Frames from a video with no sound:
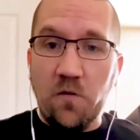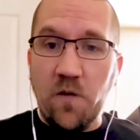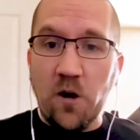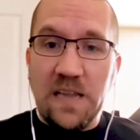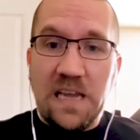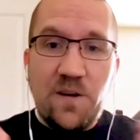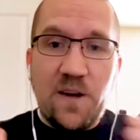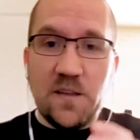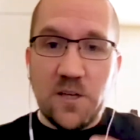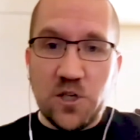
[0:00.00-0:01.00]
are
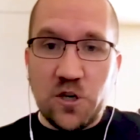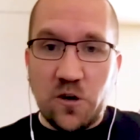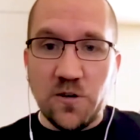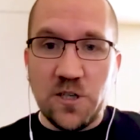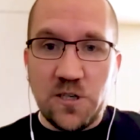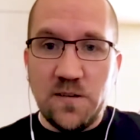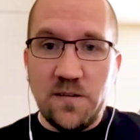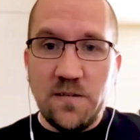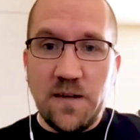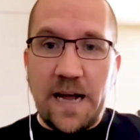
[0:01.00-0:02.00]
leaving the church
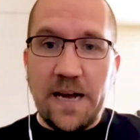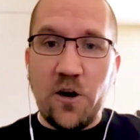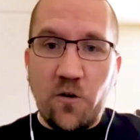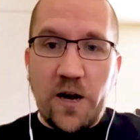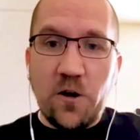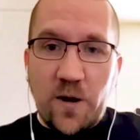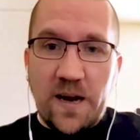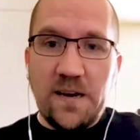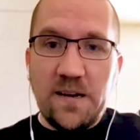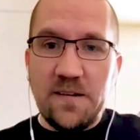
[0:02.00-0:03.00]
at a greater rate